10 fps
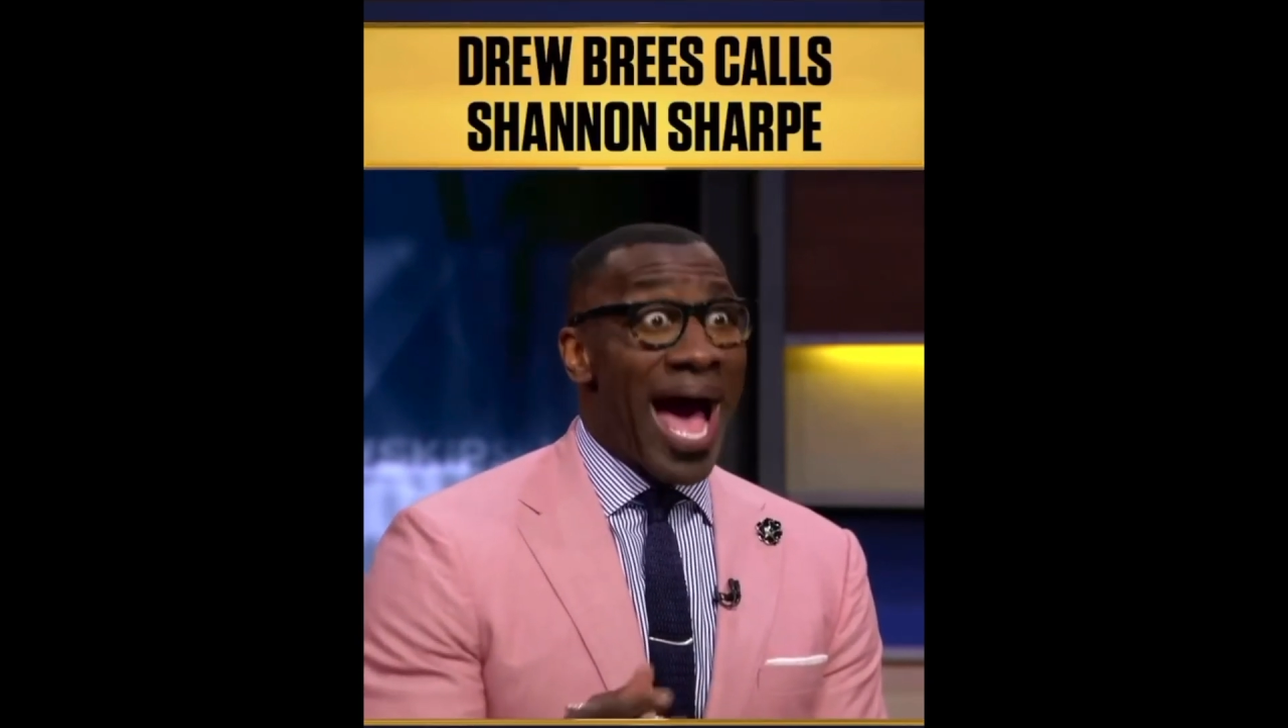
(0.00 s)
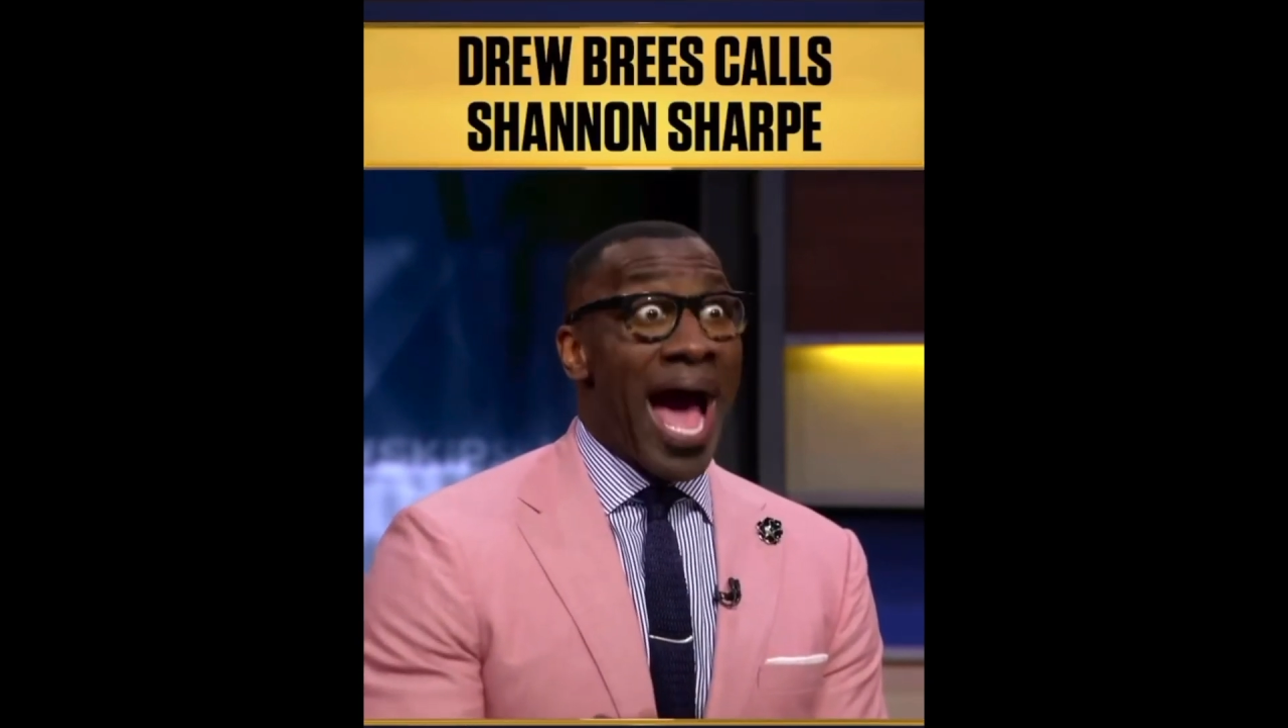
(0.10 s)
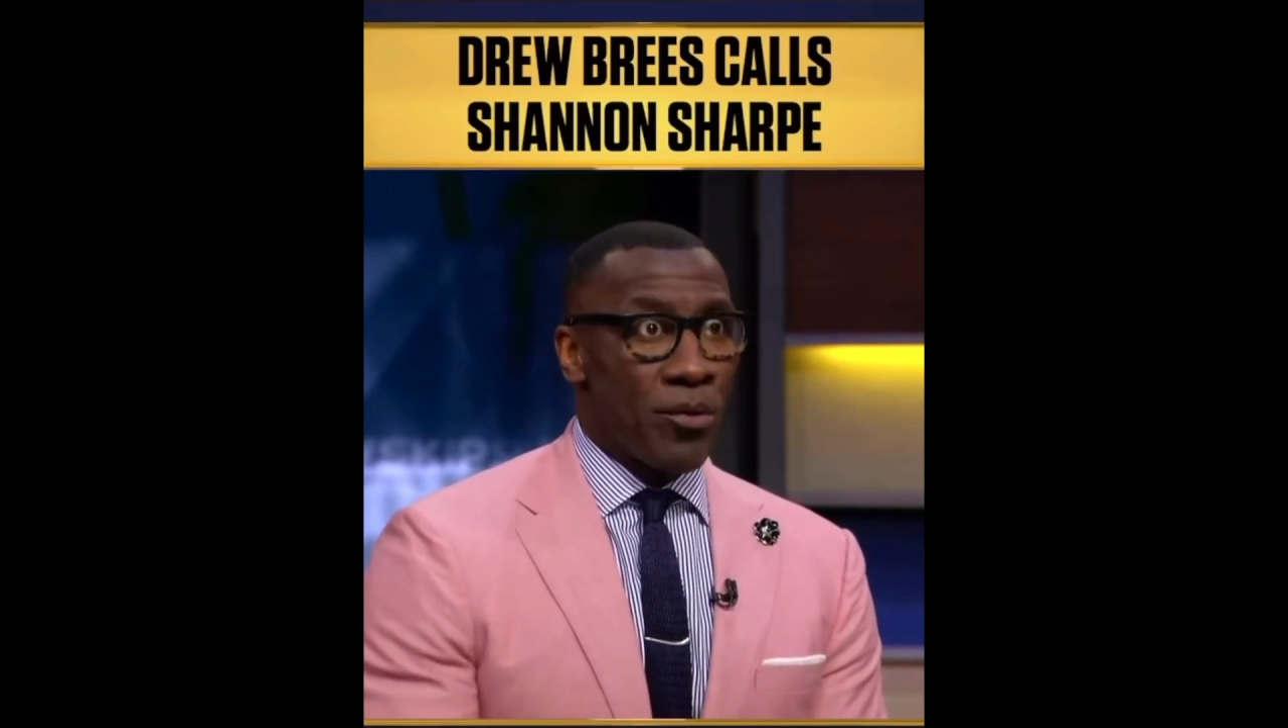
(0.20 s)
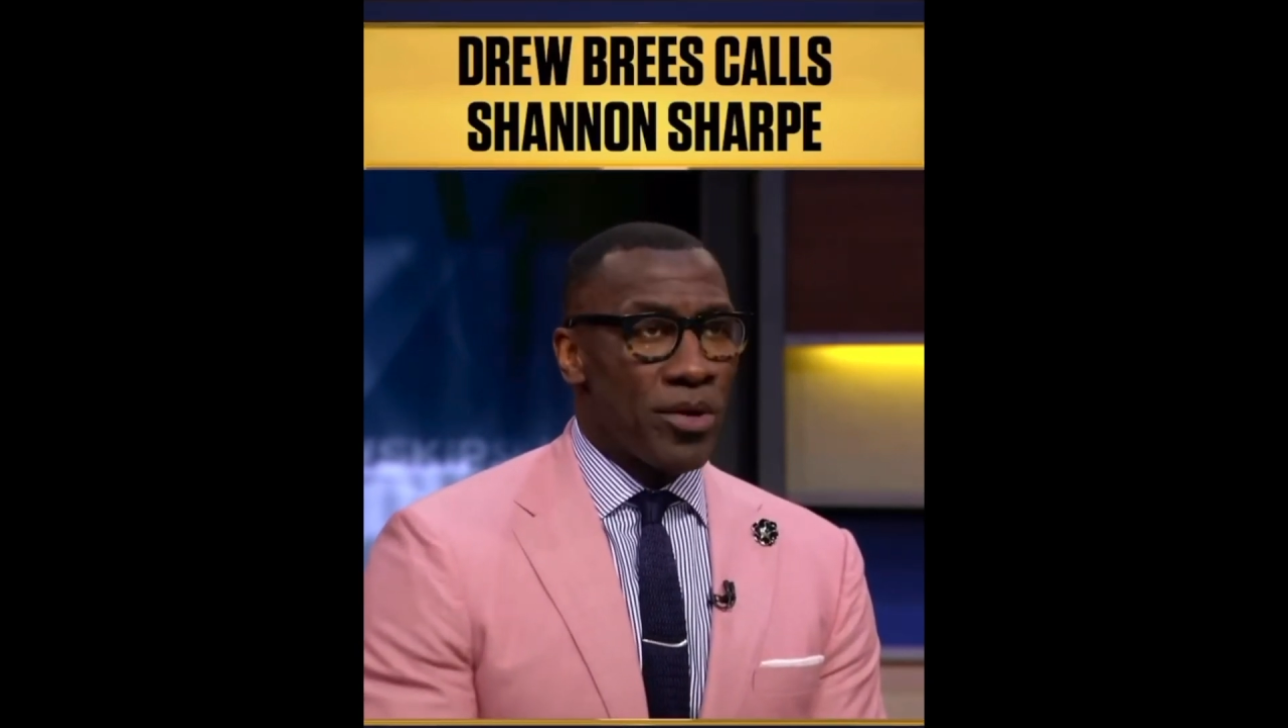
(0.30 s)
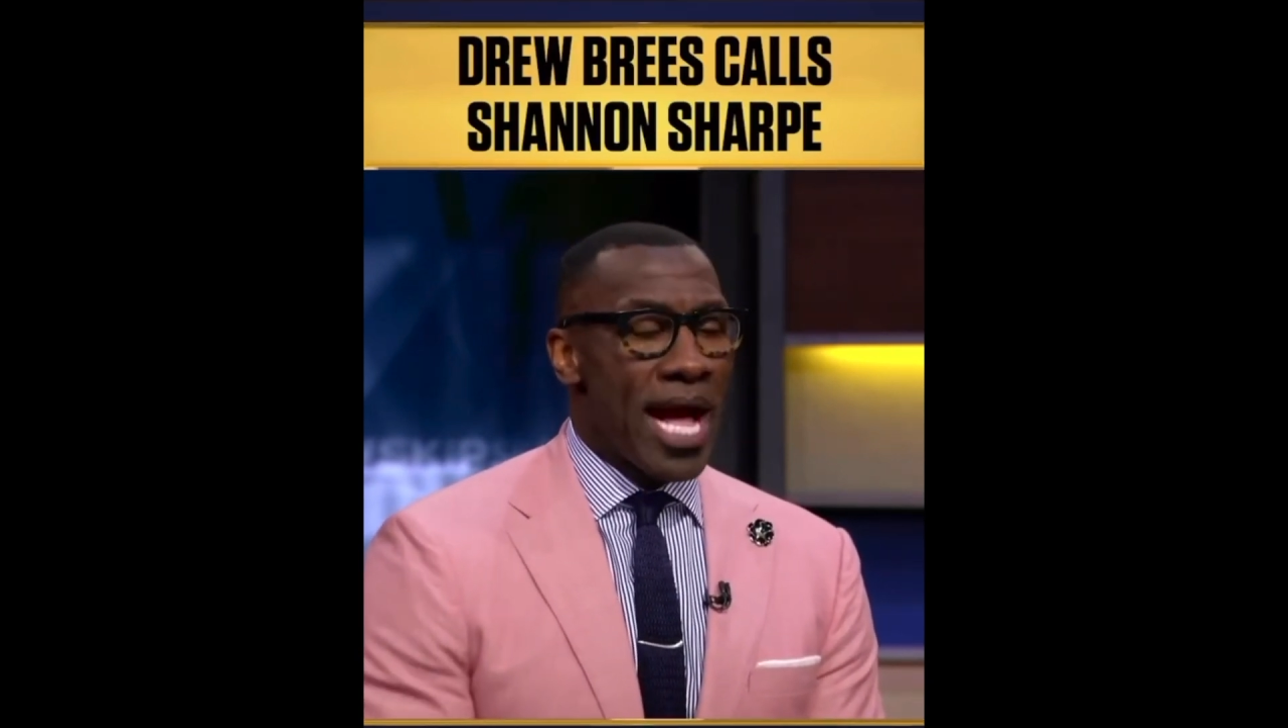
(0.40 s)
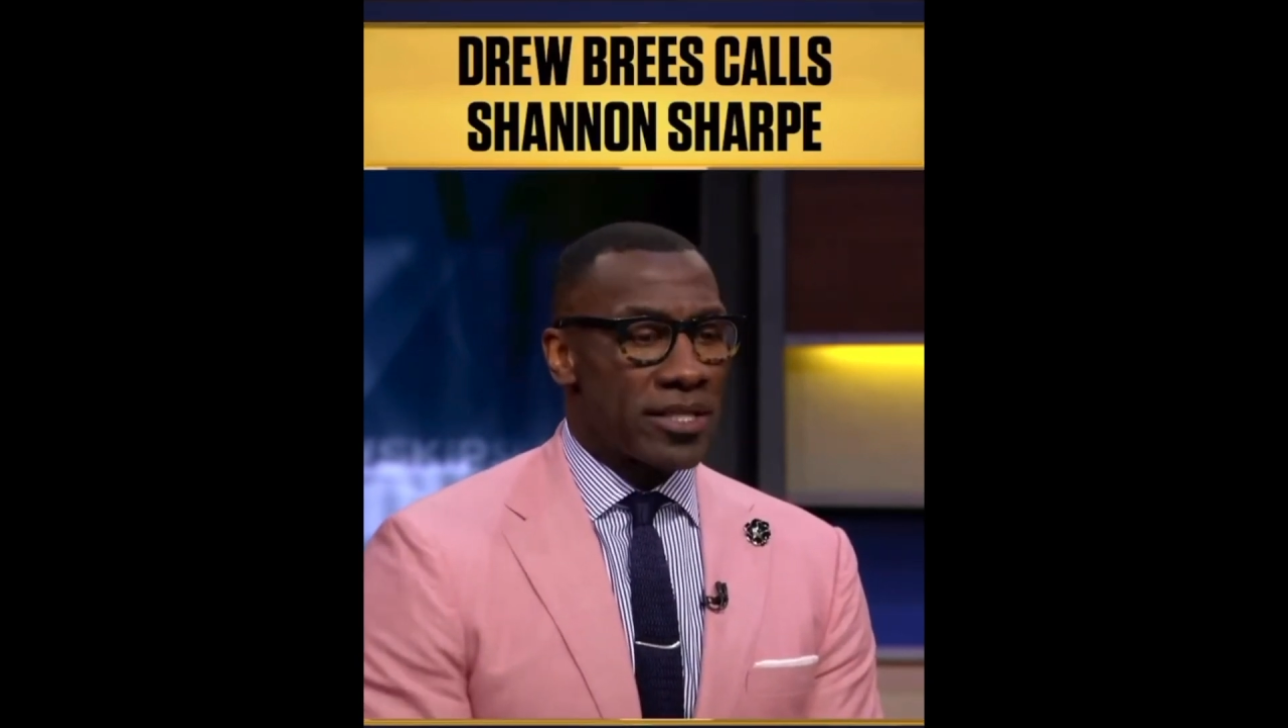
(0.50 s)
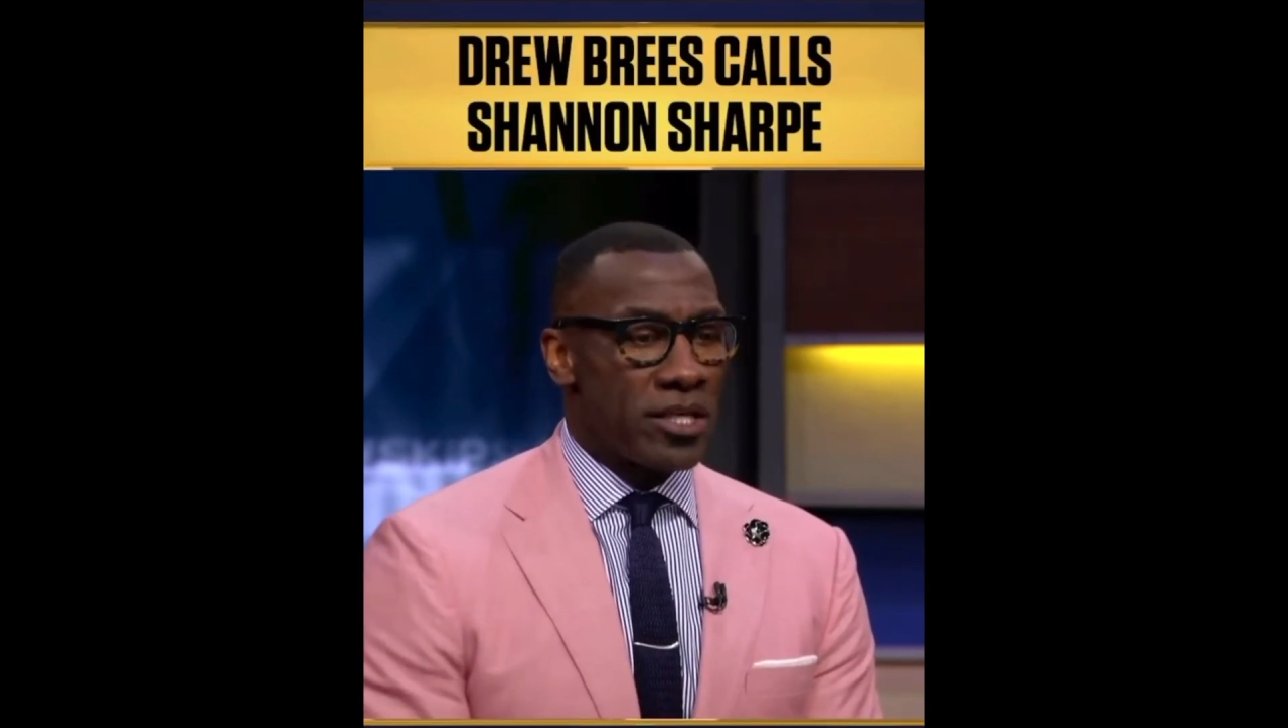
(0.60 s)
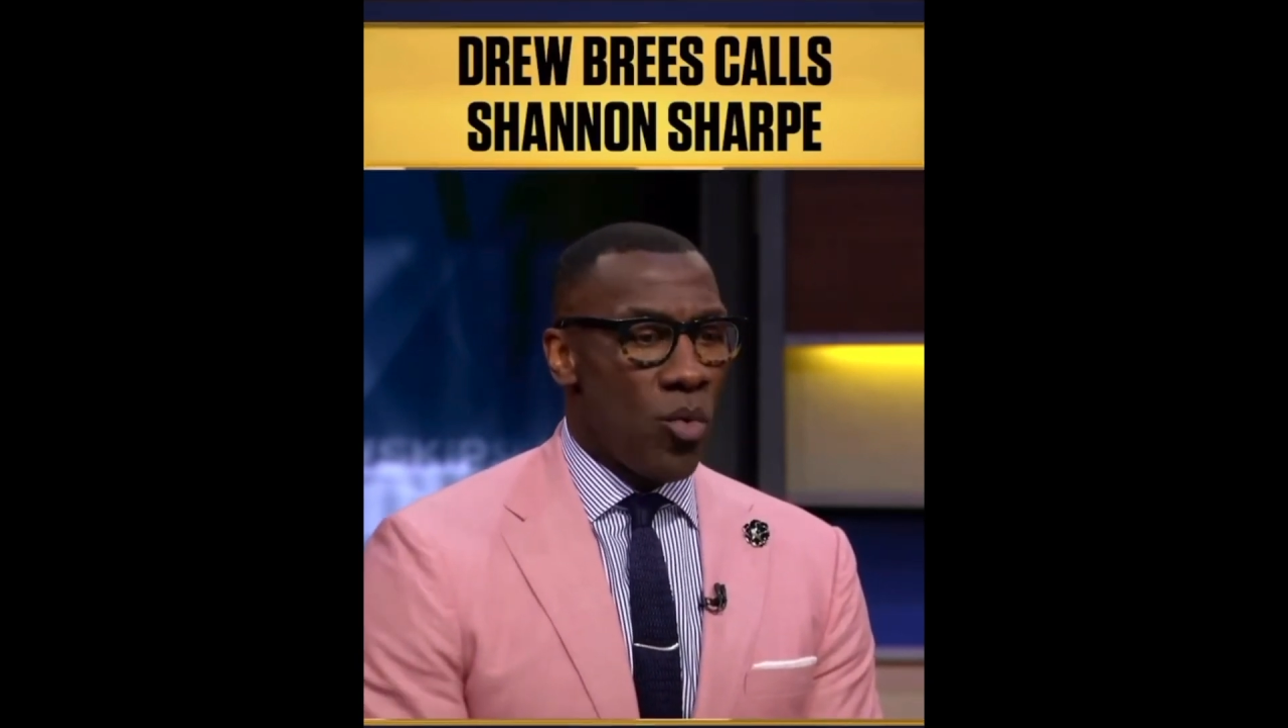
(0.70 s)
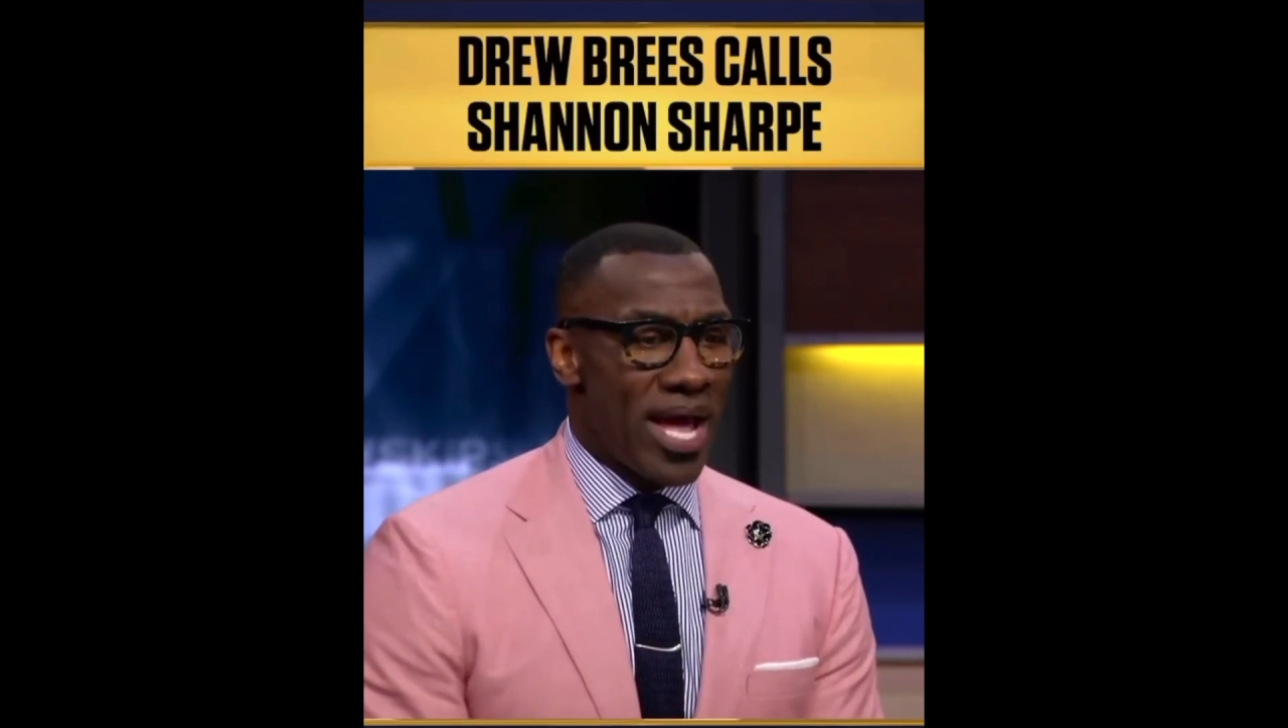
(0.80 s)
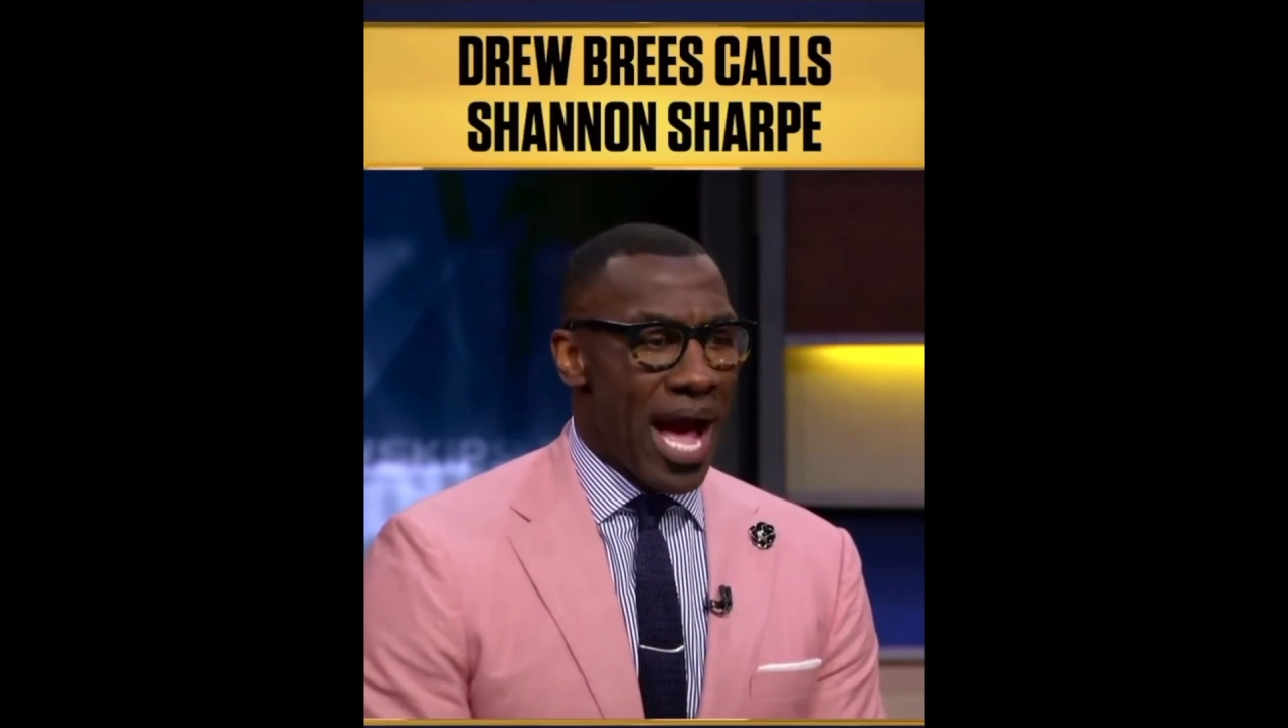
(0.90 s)
I reacted
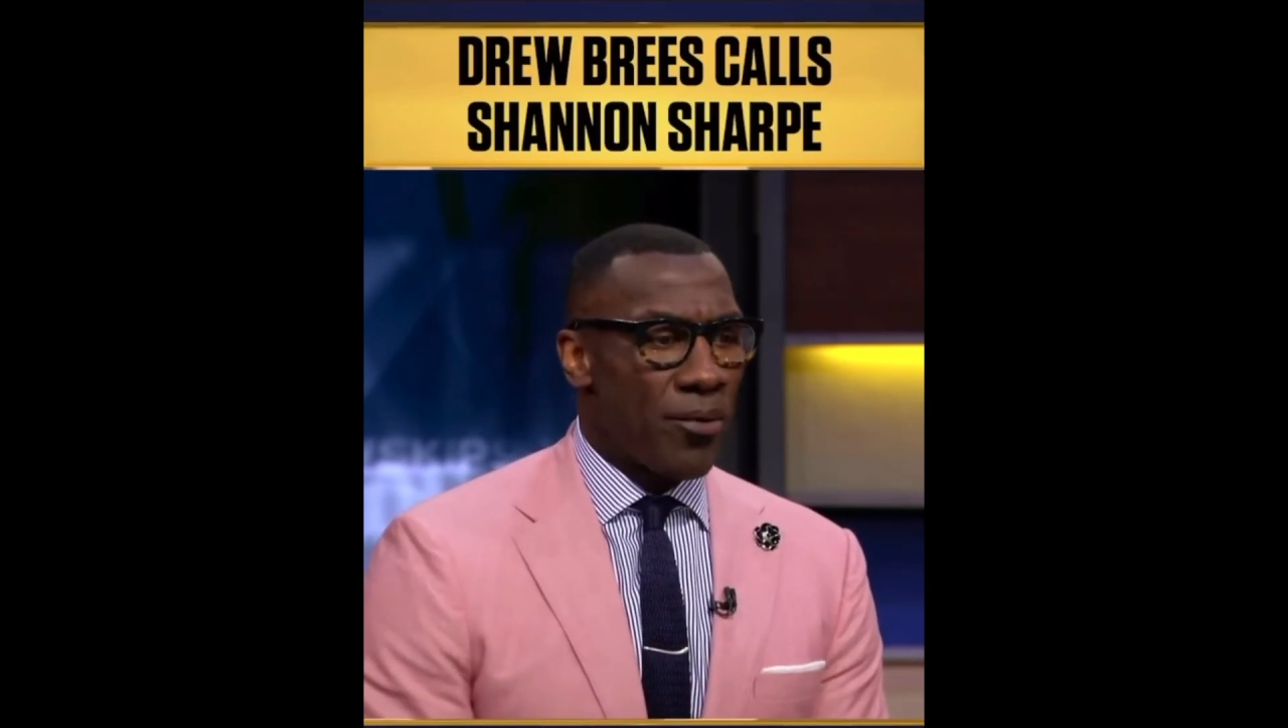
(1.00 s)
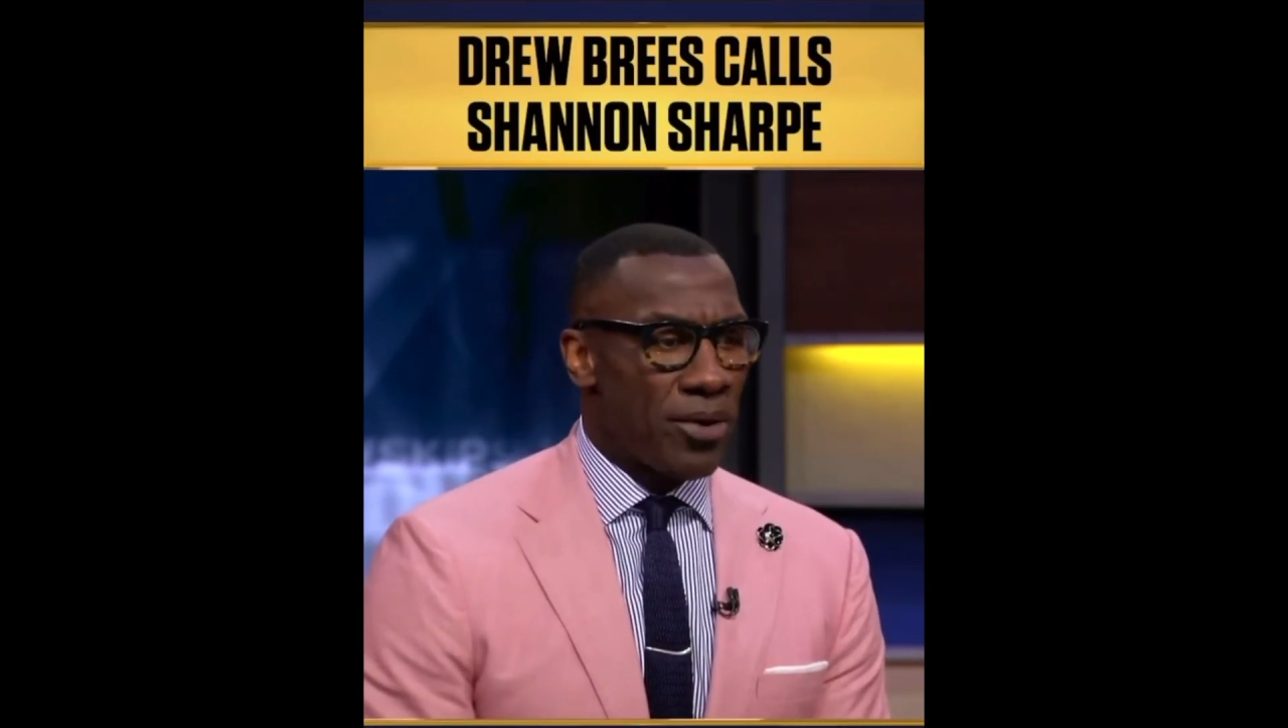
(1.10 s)
the way I